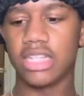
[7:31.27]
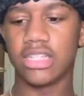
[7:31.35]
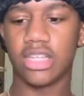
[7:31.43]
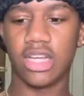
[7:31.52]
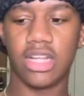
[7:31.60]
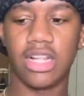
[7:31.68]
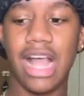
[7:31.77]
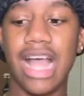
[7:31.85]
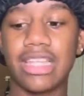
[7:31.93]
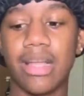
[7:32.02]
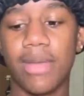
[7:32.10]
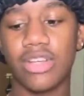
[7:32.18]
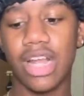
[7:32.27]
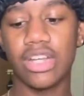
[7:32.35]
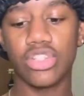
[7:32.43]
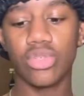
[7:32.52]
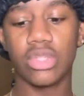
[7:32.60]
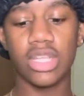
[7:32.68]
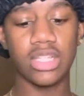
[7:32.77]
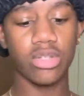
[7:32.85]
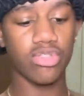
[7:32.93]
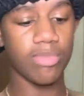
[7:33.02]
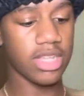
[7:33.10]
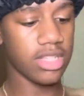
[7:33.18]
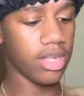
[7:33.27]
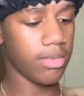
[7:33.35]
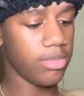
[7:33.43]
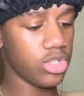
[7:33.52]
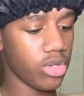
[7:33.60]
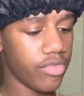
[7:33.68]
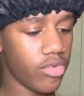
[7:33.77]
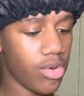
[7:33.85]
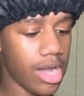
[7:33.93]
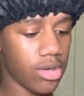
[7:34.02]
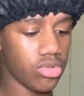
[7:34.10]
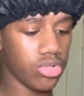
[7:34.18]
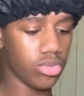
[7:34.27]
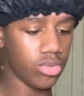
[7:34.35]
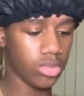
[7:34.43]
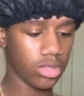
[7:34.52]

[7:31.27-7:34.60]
is good. Last time I tried to shoot this, it was messed up. Let me shoot it full auto, too.